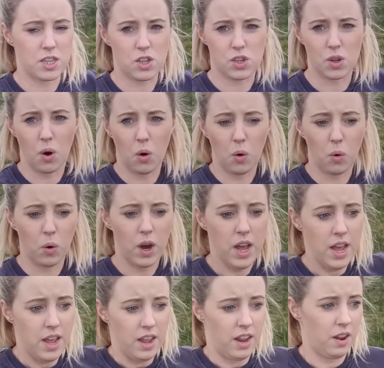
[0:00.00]
So
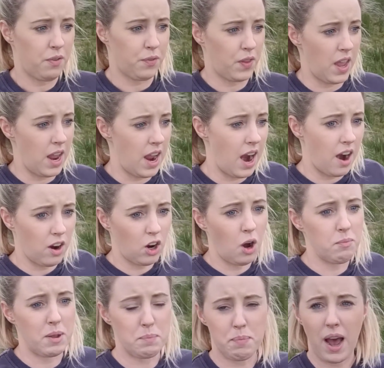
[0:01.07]
if they are
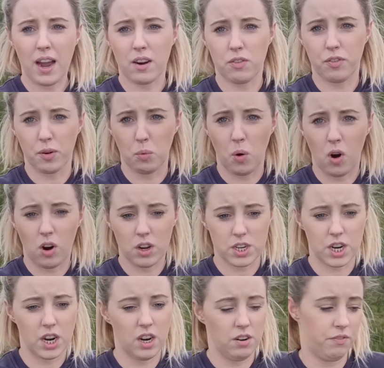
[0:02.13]
coming back for
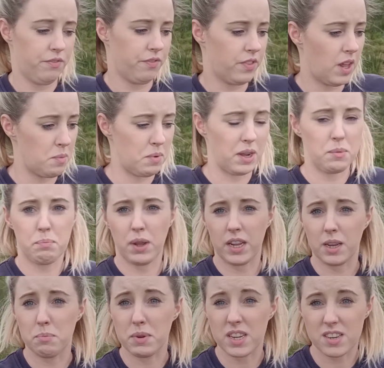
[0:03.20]
water, they might
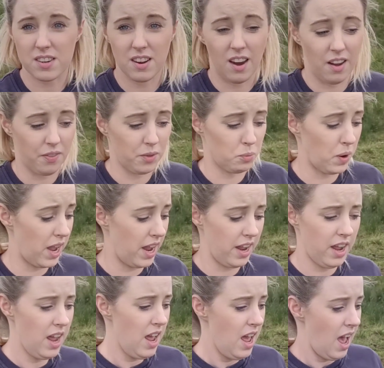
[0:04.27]
pick a bit on the
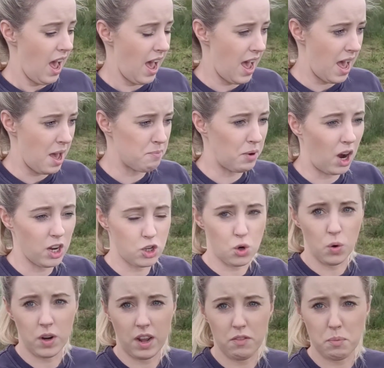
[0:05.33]
way. I
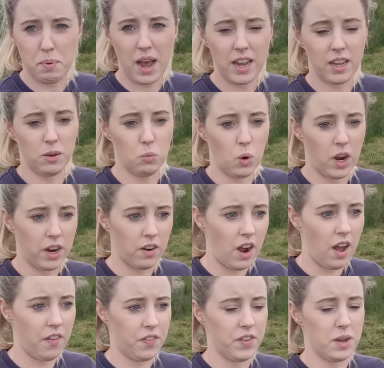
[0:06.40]
don't have a backing wire
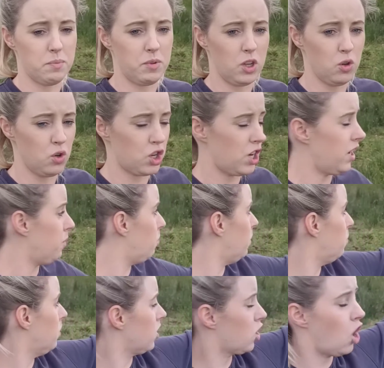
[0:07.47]
on them. Usually
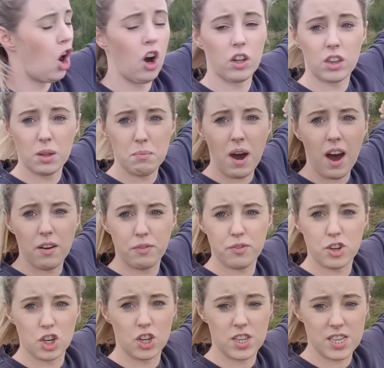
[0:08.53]
we would cut them
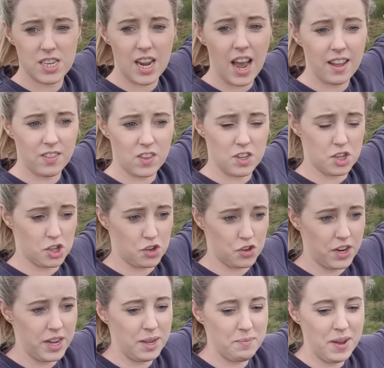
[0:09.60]
off just at the
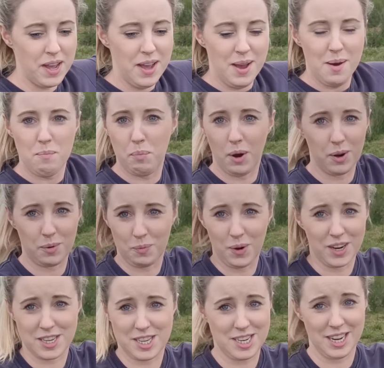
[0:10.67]
stream, but
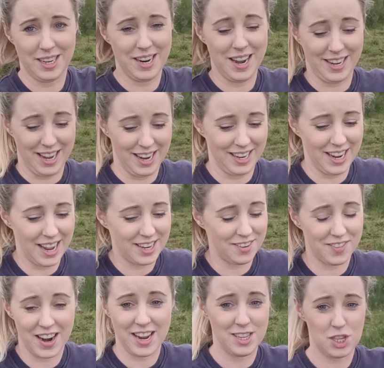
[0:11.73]
we're still not getting any
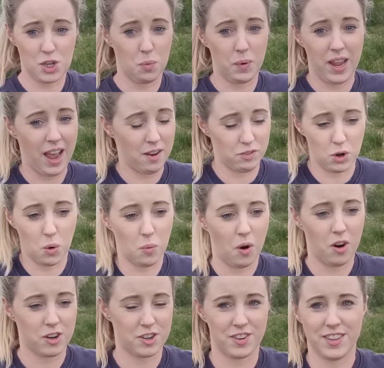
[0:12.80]
rain, so we have no
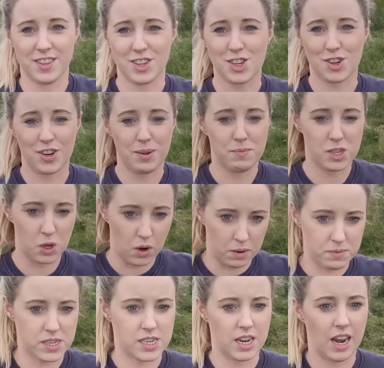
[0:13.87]
water in the stream, so
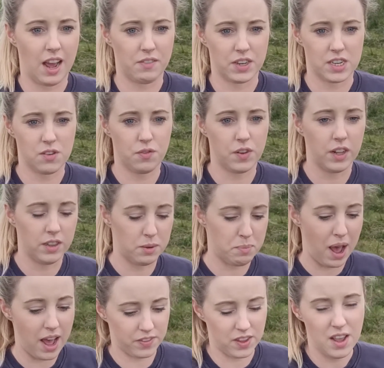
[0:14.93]
I'm still having to fill the
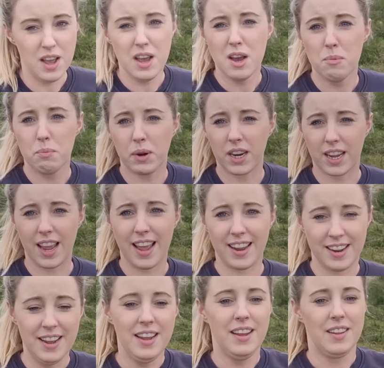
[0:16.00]
bath. But
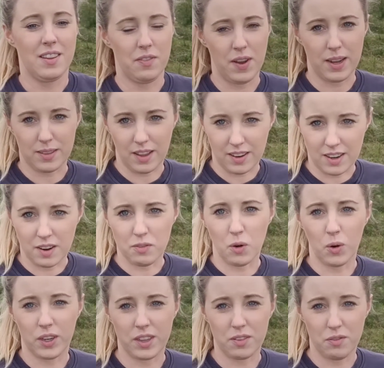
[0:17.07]
again, the fact that I've
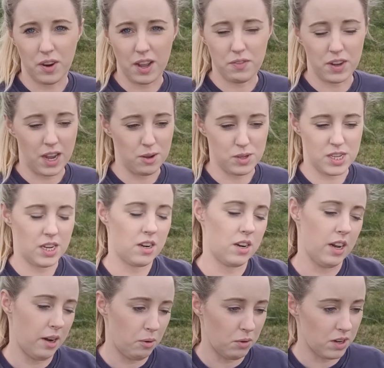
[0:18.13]
only the 5 cows here
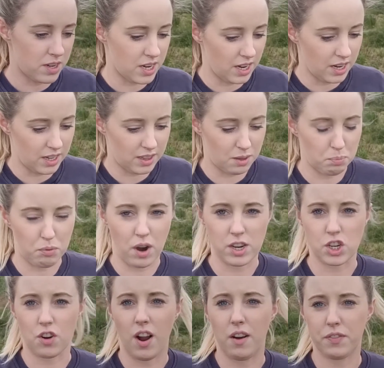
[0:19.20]
now will take the
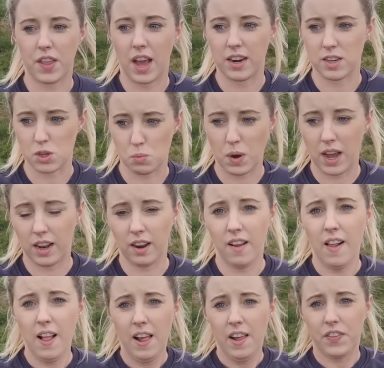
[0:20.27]
pressure off that as well.
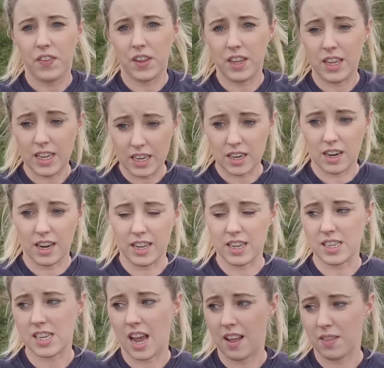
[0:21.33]
The
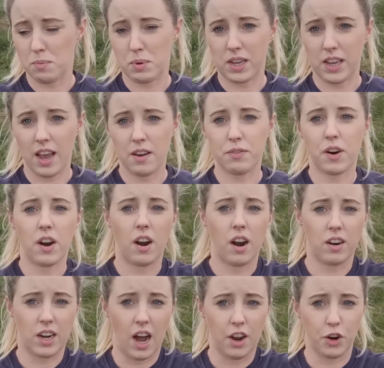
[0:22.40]
yearlings and the big heifer
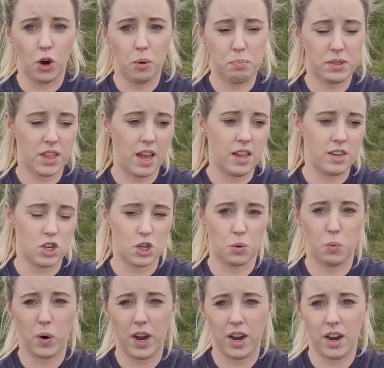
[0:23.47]
are gone up then
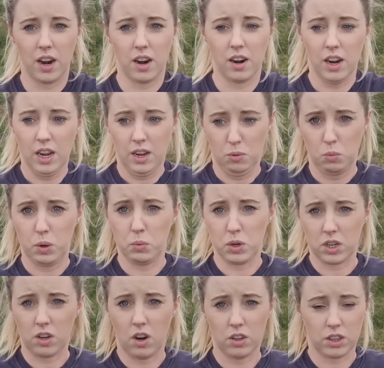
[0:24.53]
to where we
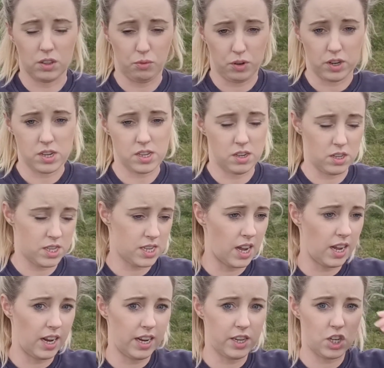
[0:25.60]
would have cut the first cut
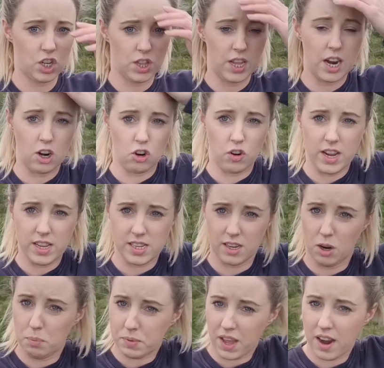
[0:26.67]
silage. They're
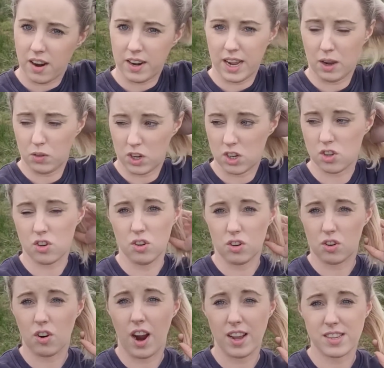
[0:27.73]
grazing up there now. There's
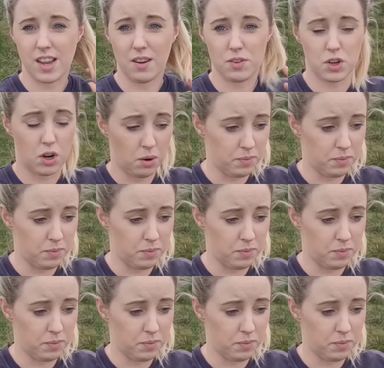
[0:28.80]
good grass after